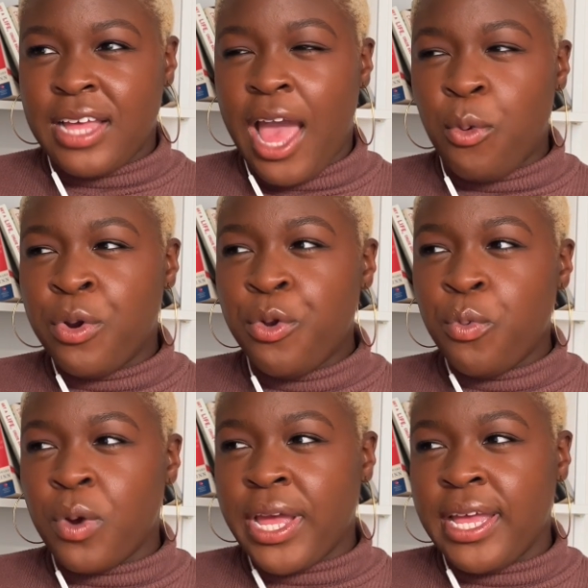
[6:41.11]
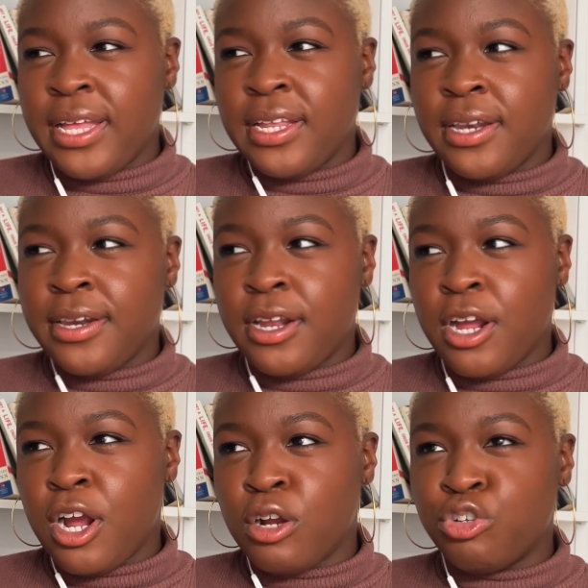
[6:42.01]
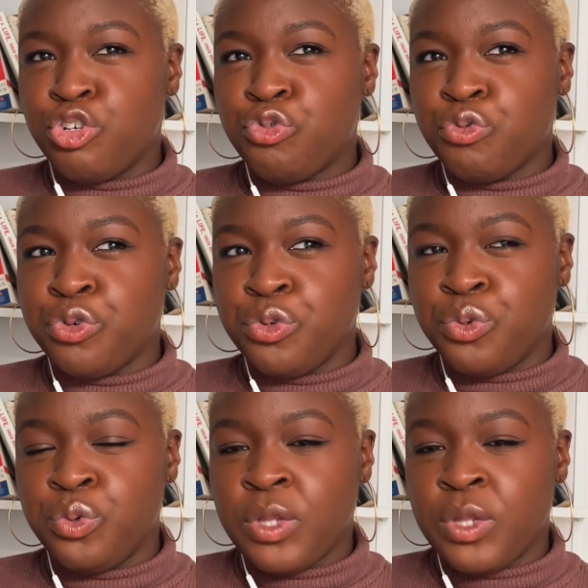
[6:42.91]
I wonder what her true,